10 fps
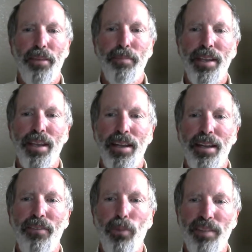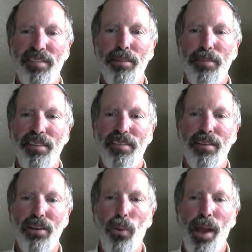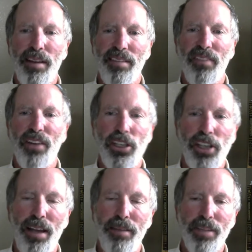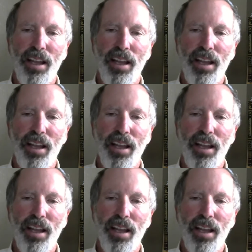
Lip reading: the beginning of wisdom is awareness of Hashem,